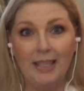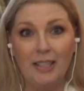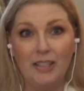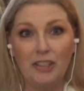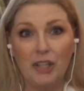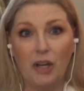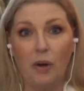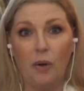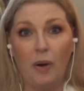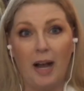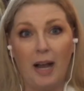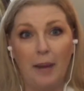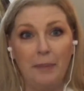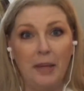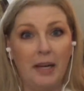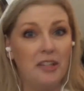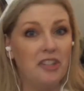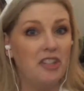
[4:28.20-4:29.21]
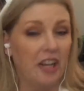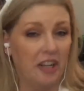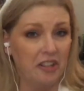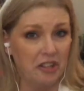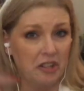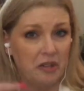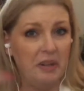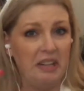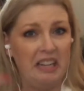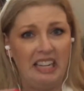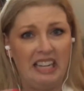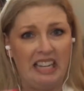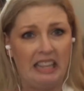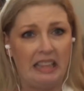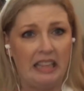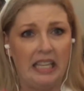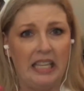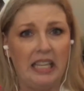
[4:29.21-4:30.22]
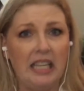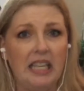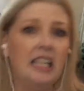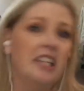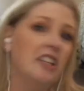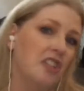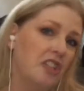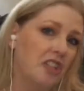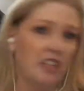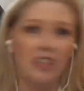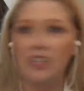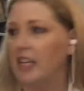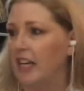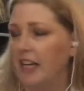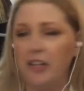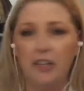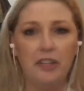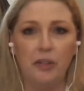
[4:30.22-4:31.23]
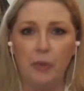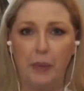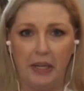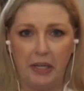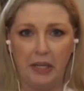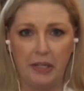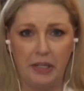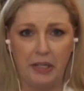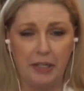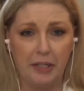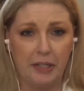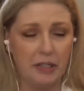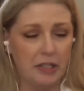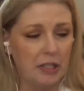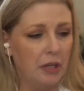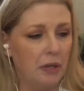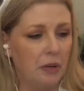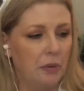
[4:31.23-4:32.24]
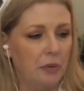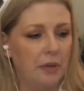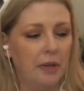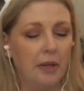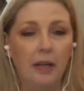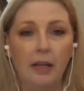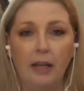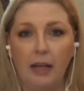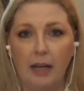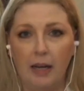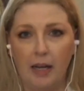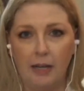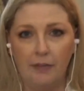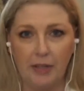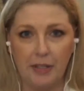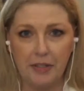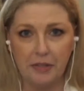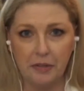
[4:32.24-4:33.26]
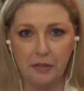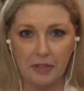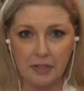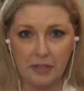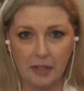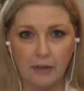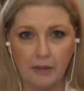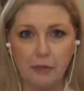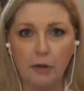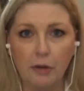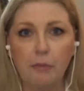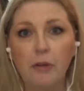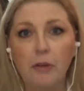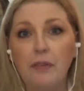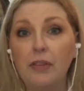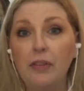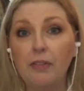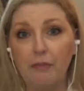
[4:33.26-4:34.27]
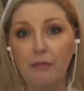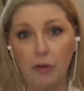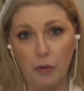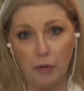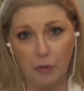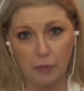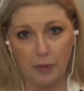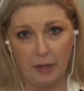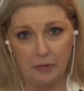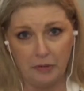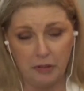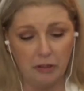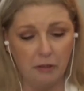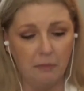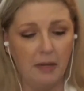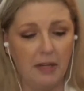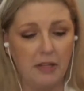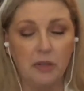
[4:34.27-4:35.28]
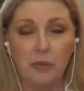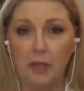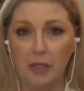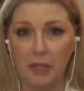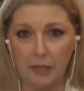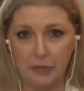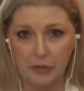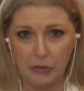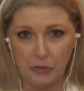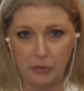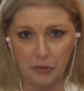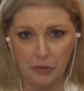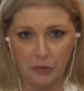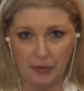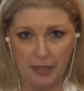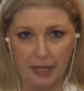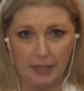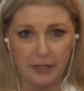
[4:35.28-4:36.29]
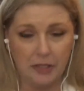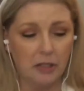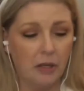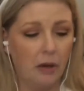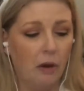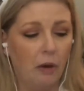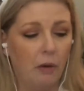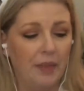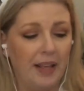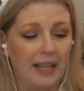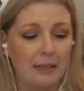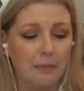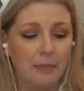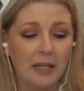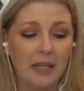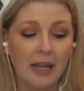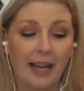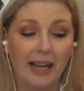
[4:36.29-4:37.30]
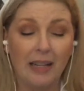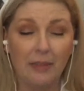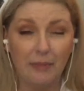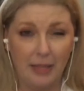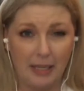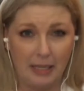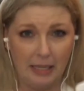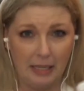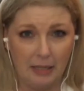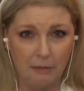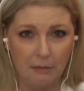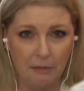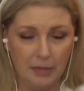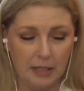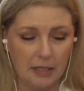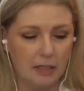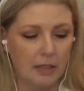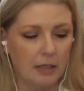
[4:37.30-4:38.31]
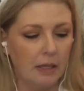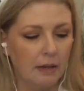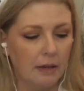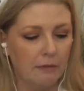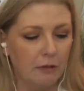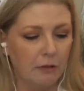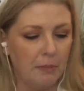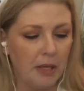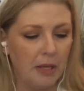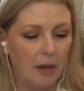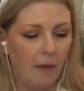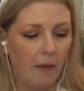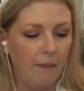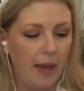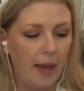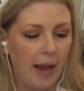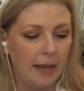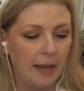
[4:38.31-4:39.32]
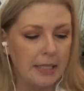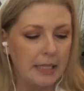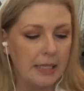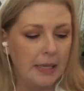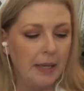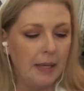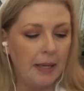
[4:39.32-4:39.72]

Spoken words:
So I'm not gesturing anything. It's just kind of doing it on its own. I've also discovered moving the phone around too much will also do that. So that's been kind of a hit and miss thing for me on that.